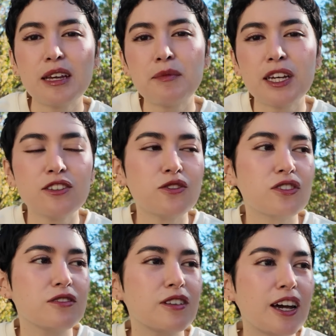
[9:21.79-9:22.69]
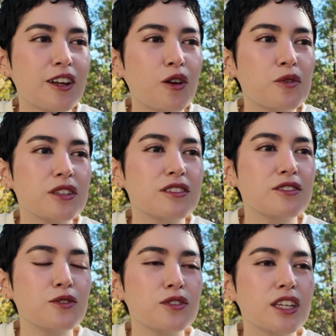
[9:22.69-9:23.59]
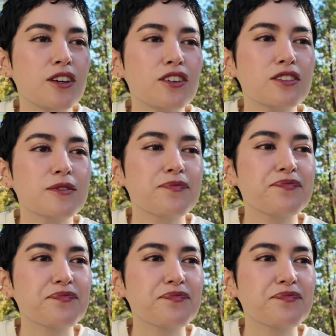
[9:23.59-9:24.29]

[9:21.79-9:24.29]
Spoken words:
I mean, I could always do stickers.